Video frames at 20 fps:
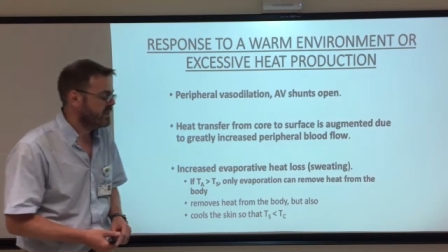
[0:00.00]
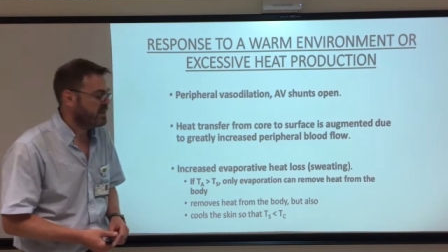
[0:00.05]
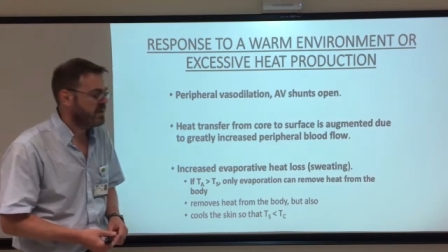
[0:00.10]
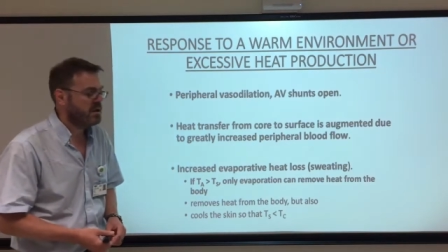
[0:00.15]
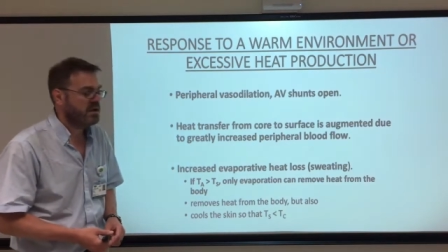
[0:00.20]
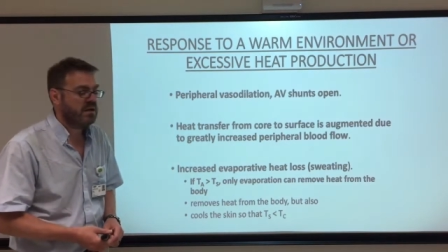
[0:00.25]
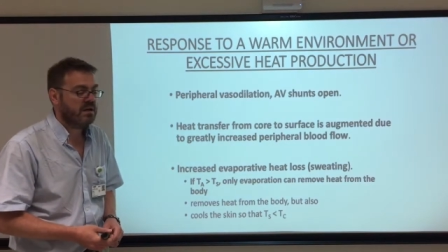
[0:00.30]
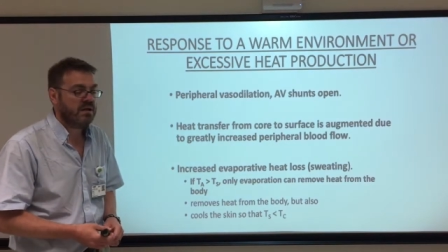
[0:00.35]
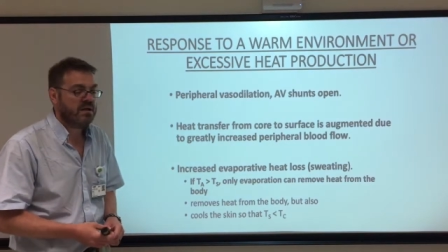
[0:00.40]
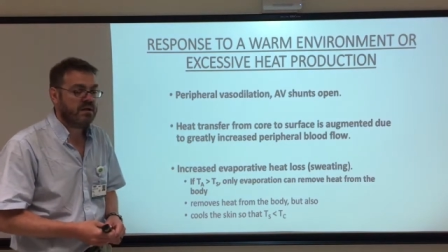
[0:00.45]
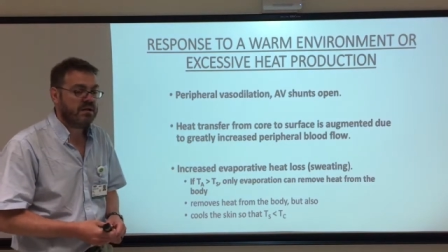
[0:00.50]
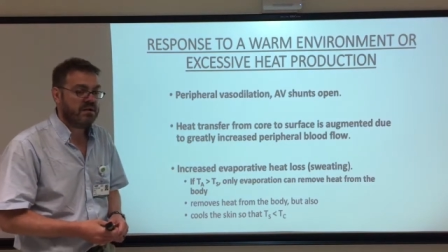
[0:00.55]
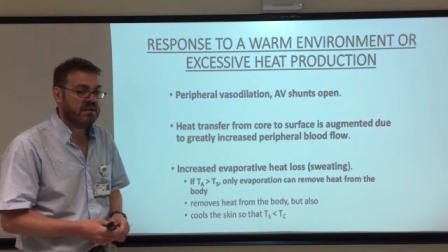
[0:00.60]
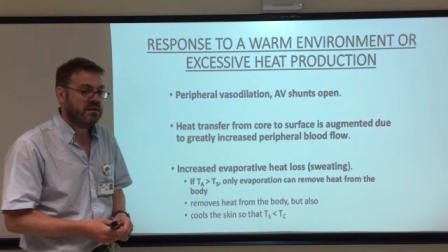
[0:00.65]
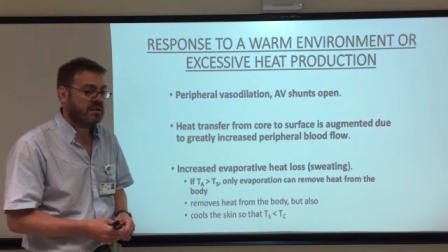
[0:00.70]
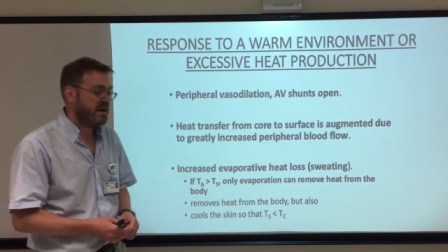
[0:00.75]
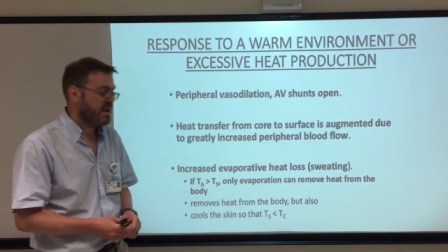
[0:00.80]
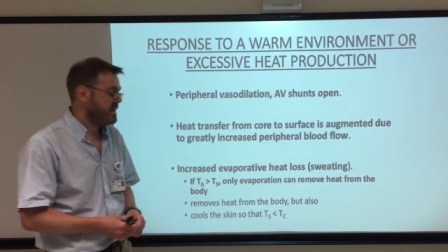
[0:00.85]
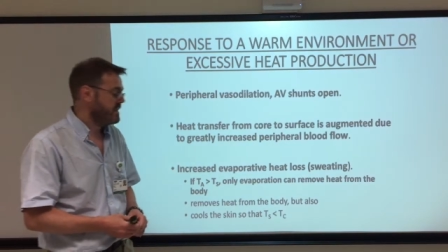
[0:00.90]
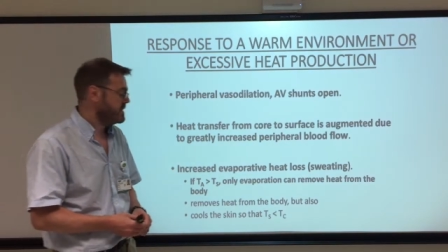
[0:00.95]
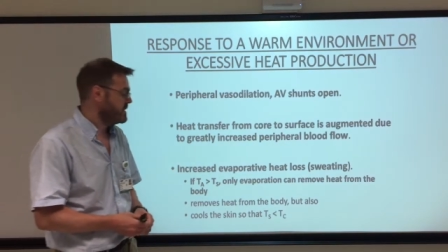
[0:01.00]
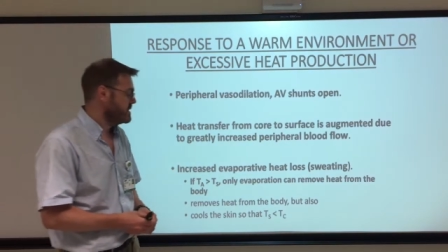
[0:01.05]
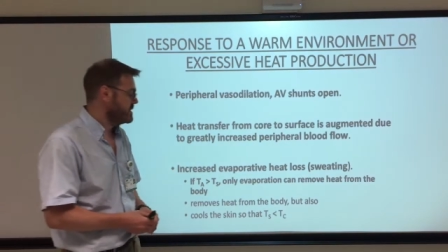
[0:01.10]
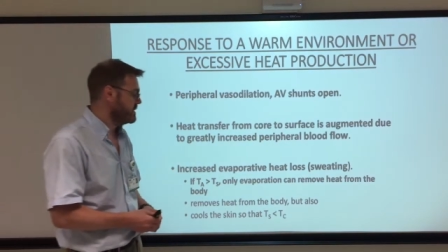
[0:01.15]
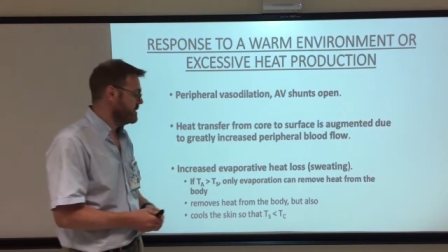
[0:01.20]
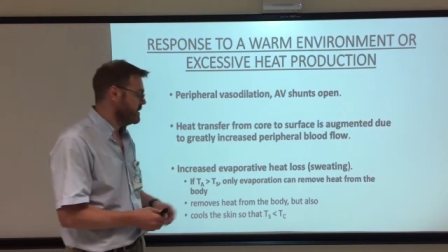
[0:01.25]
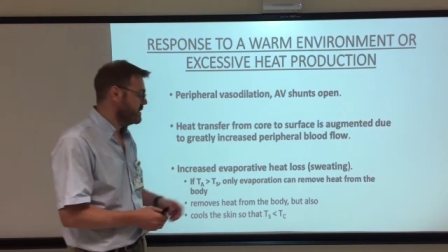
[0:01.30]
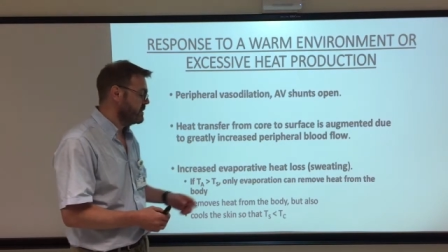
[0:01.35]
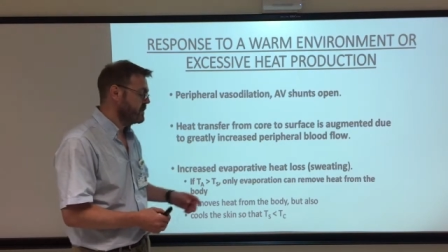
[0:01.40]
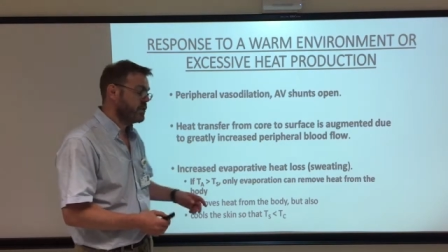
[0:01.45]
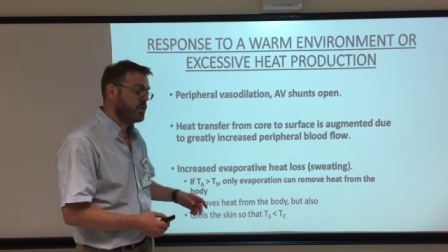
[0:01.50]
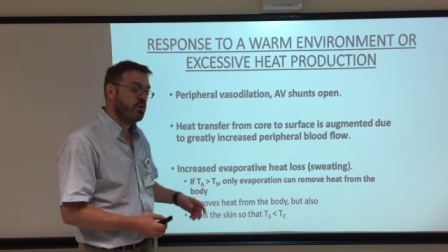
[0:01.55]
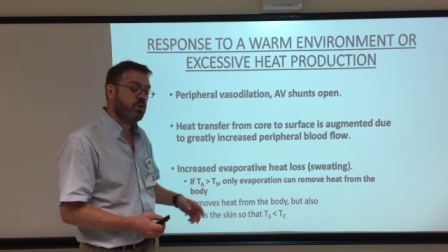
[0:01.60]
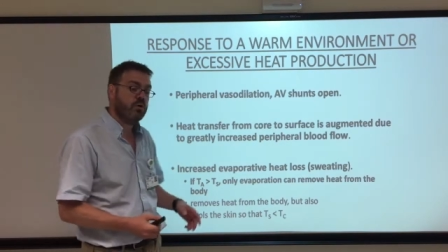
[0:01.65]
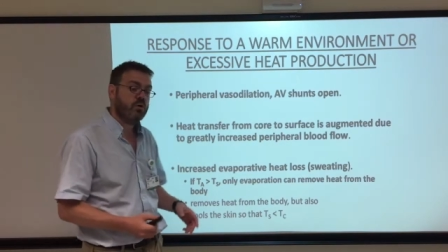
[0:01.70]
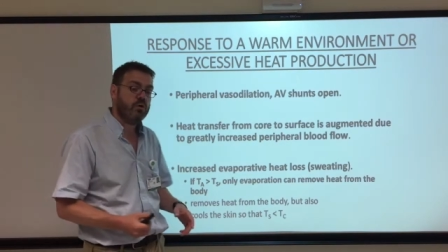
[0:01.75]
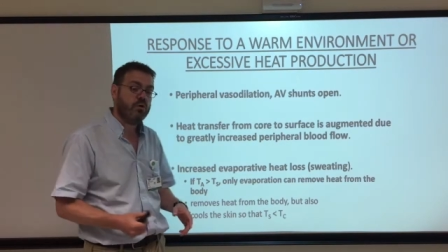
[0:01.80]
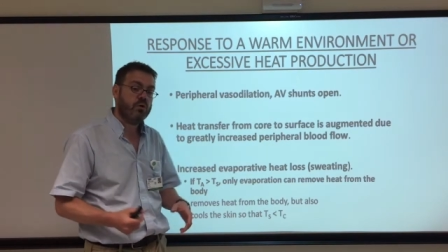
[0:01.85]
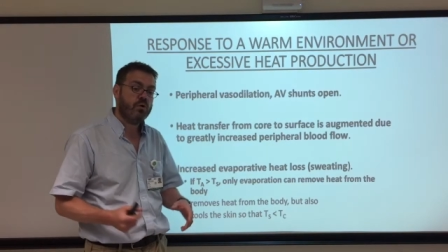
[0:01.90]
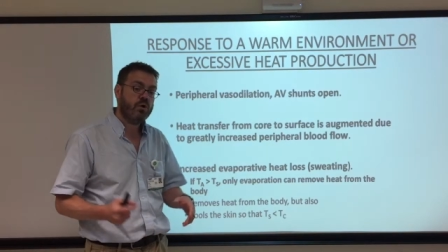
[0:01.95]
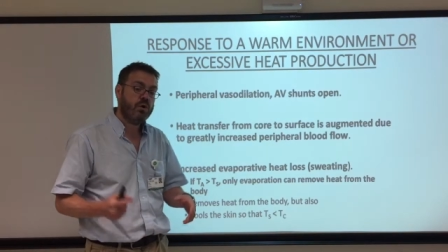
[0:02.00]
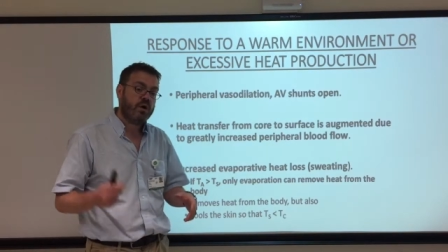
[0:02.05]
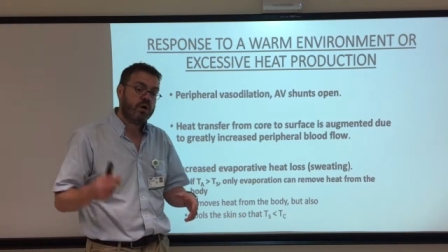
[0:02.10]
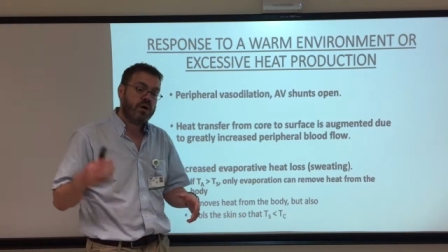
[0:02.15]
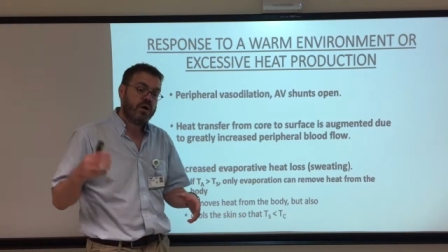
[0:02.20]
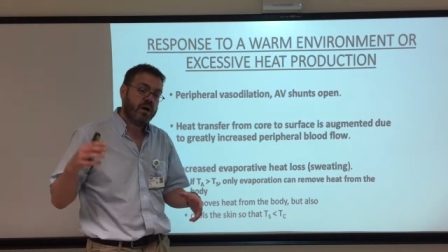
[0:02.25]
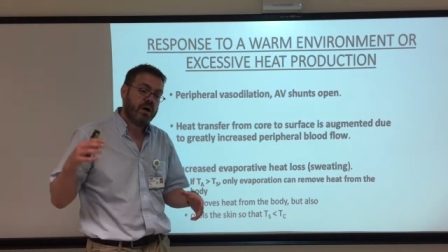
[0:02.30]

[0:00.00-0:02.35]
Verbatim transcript: uh, less than the core